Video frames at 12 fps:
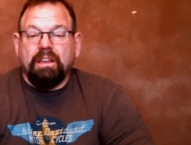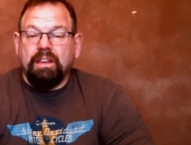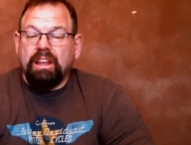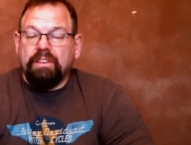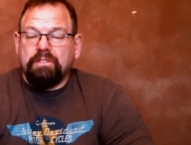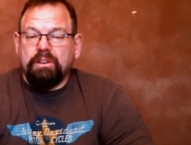
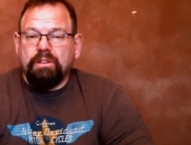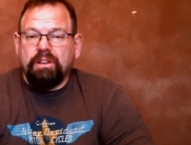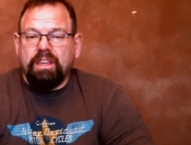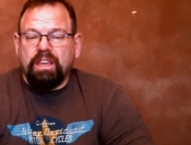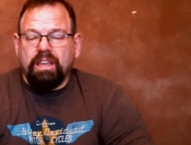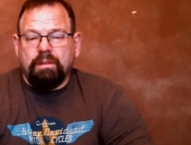afternoon
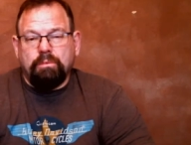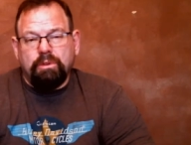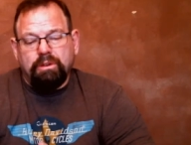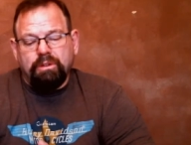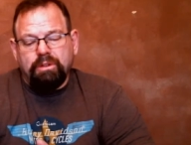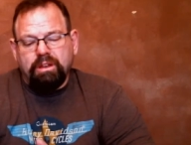again. I'm going to
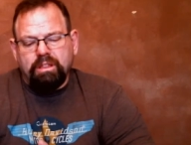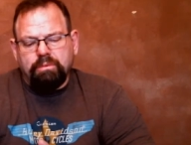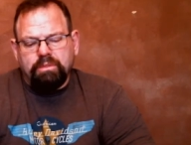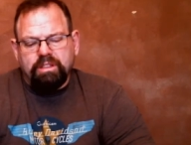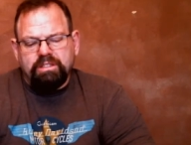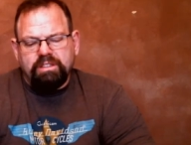do another one
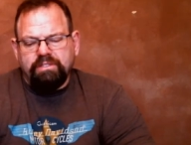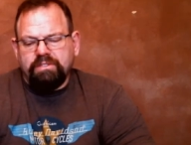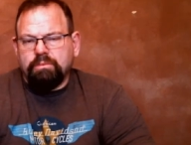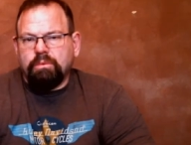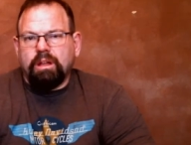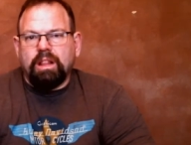this
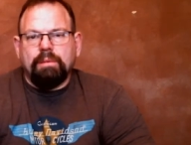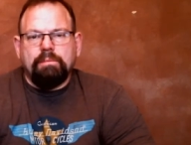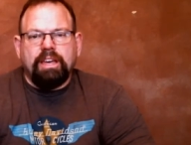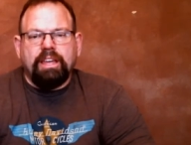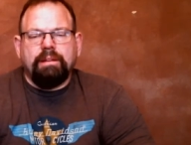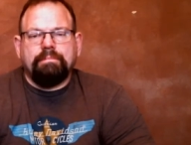evening while I'm
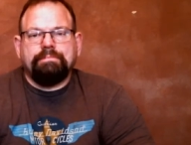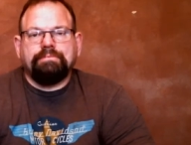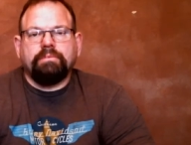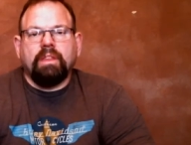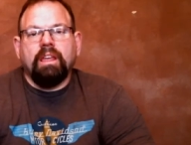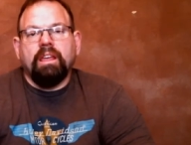at
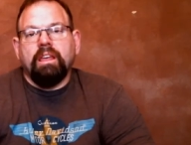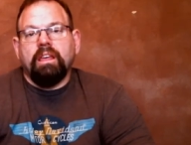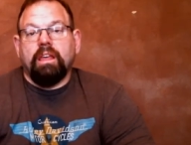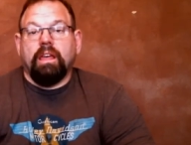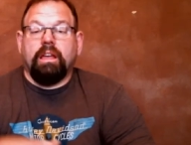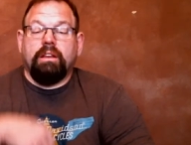
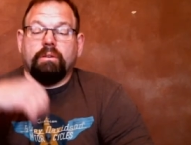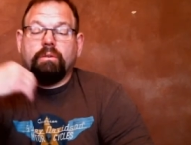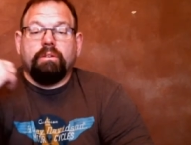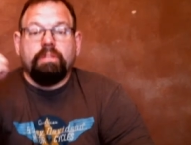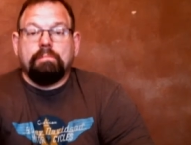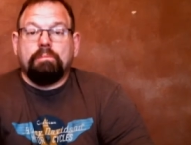it.
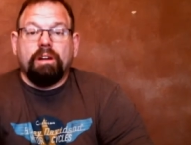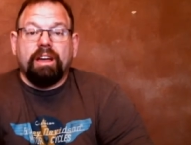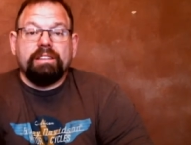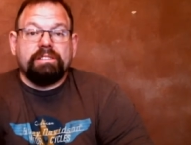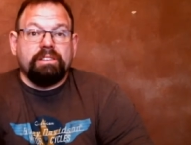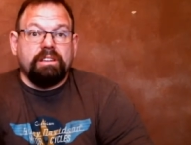Ignore the bright
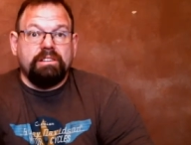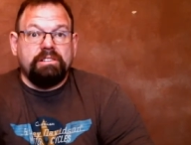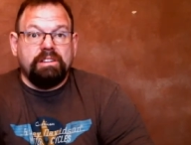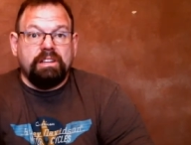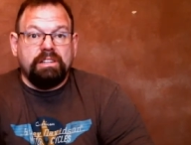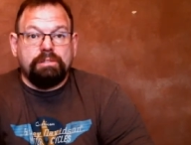
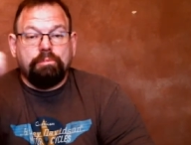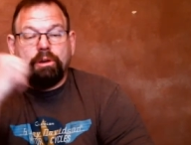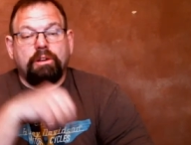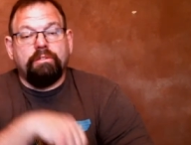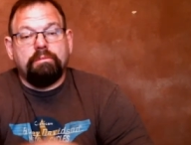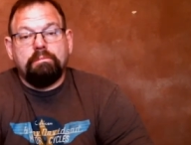sunshiny spot
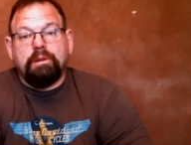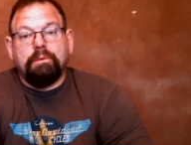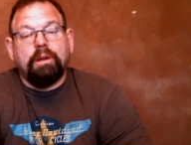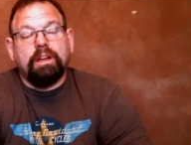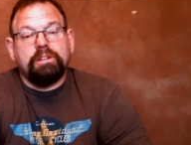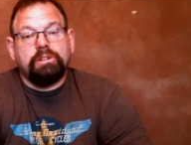over my
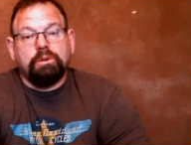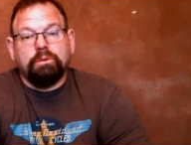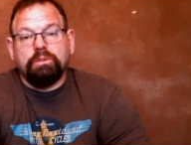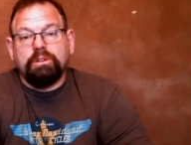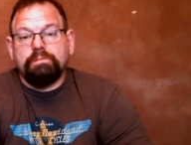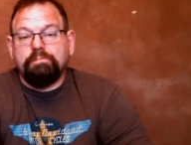right
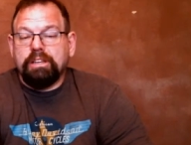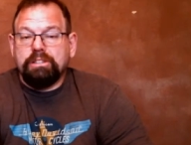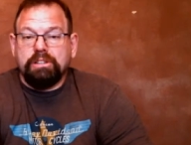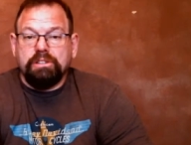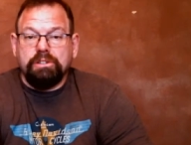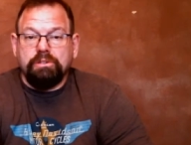shoulder as best
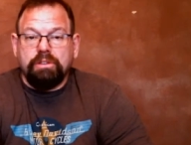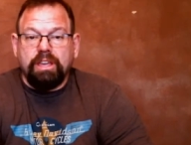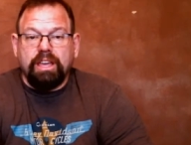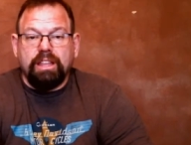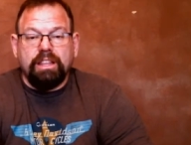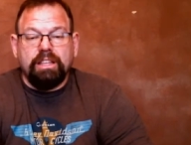as you
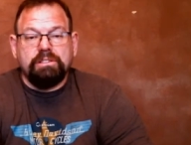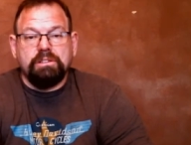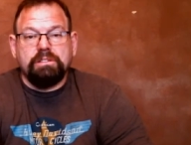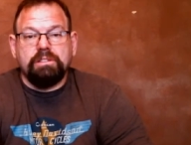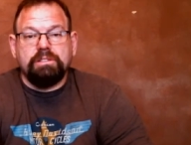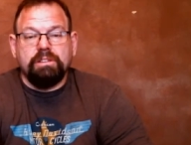can. That's
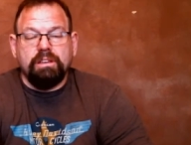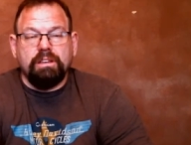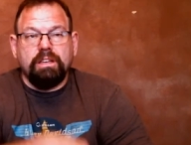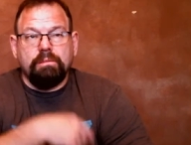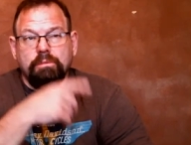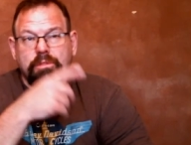just the sun
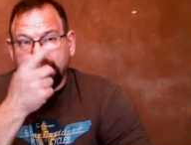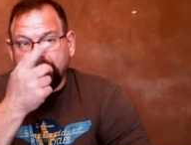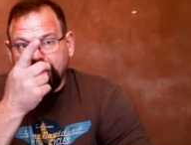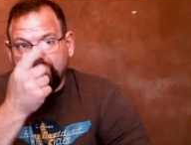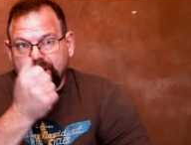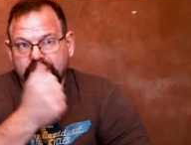coming through
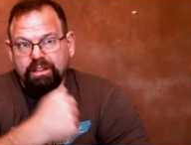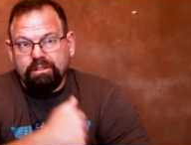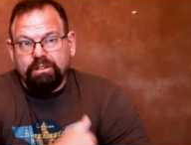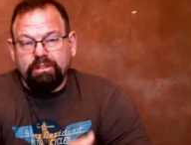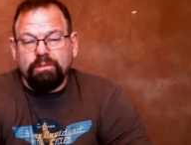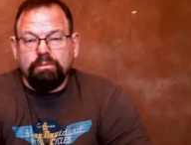at an angle
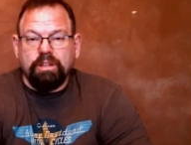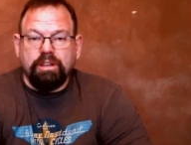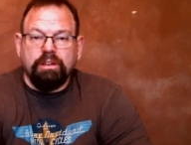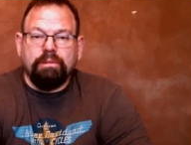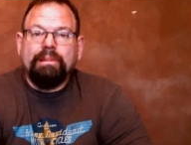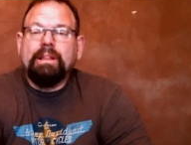on the
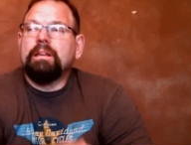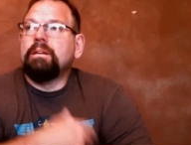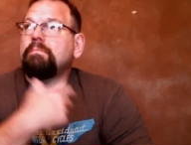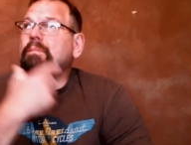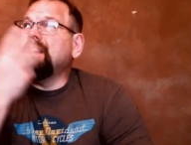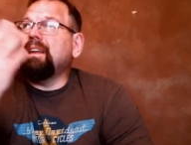window,
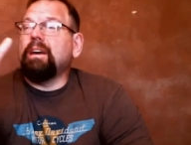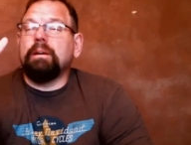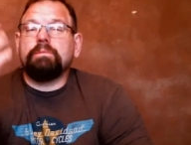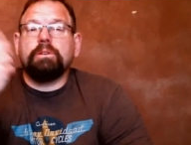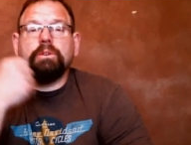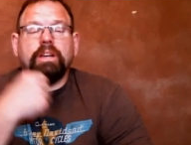and it
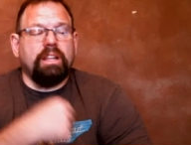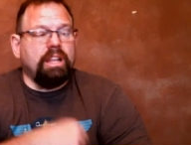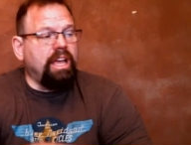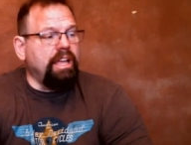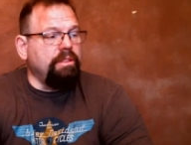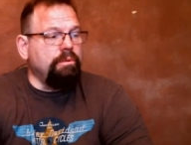helps create
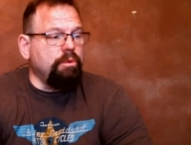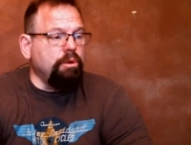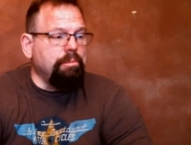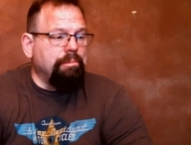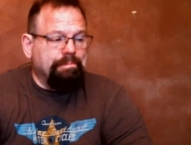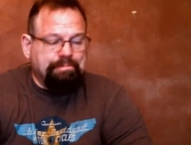light in the
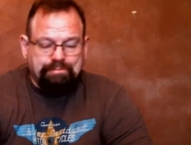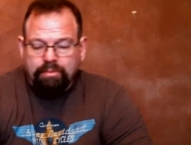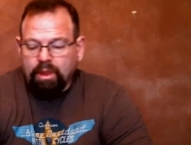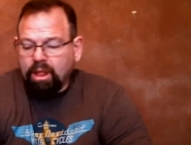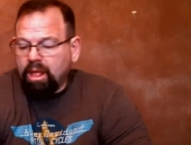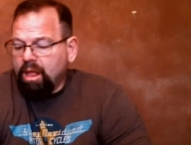room.
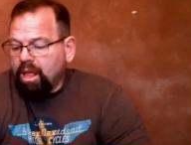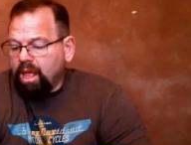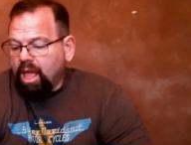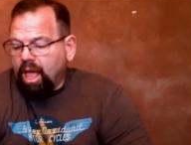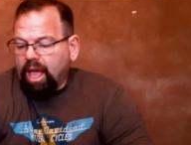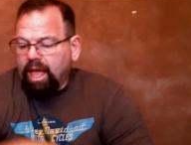
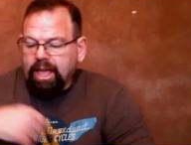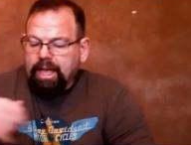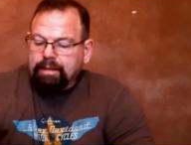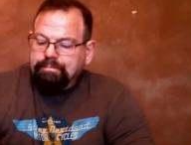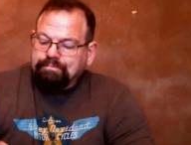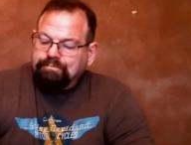Uh,
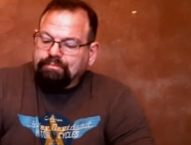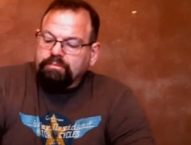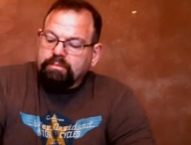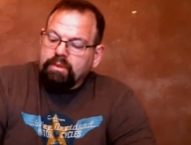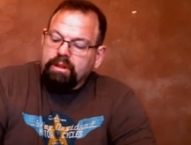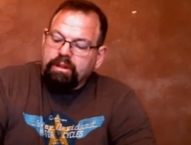
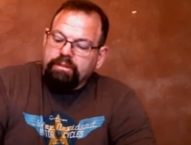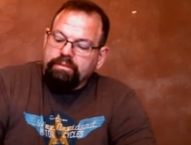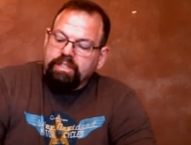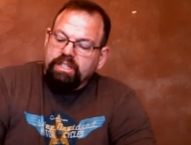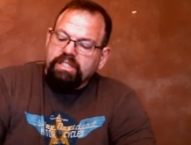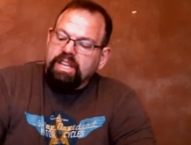
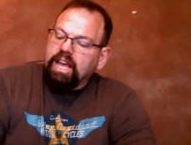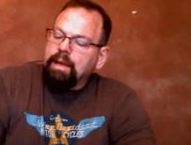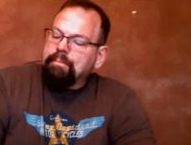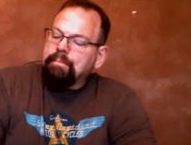this time,